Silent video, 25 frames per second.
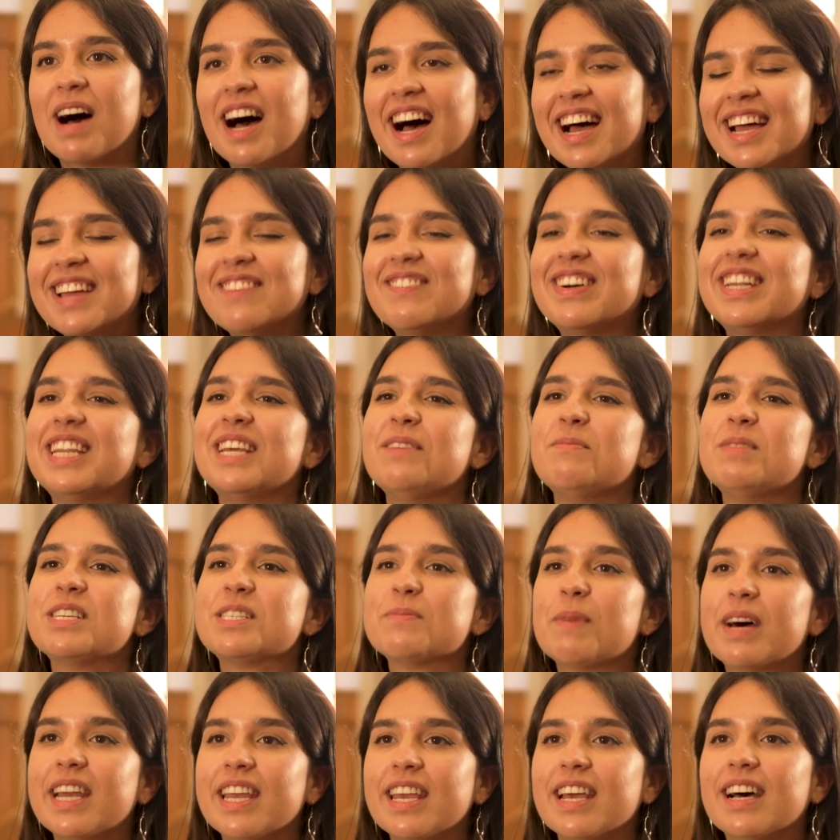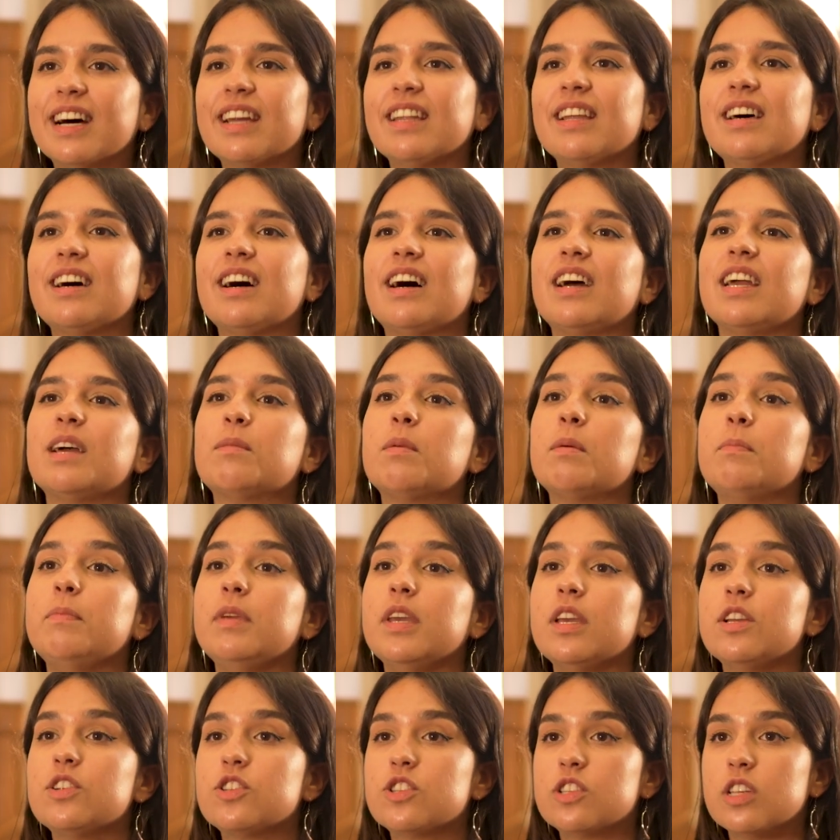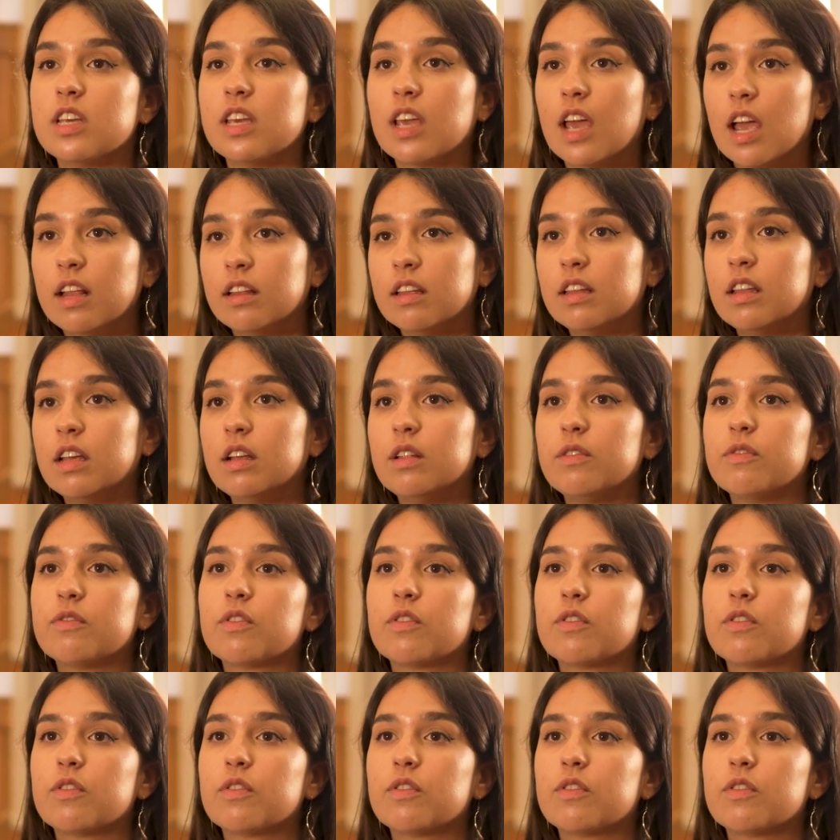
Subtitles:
Hi, my name is Mariana. I am a PhD candidate